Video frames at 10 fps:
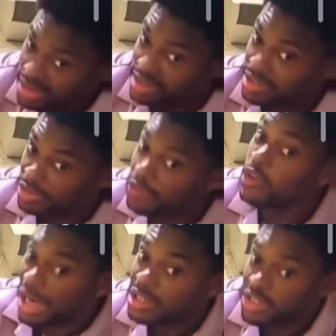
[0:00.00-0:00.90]
That, if
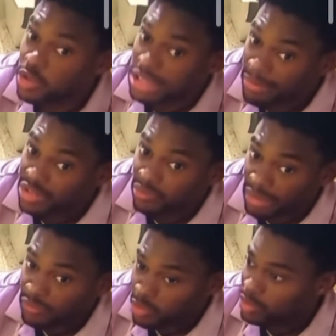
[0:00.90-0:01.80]
you actually know the amount of my
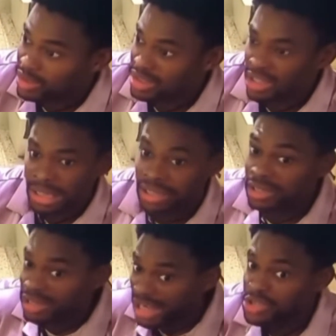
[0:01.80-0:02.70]
followers,
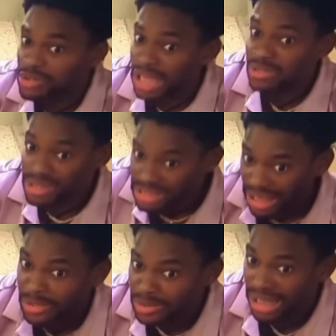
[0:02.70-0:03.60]
that should actually scare
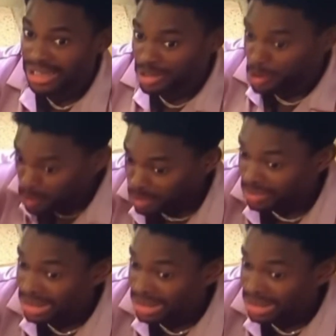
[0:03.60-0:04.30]
you that, look,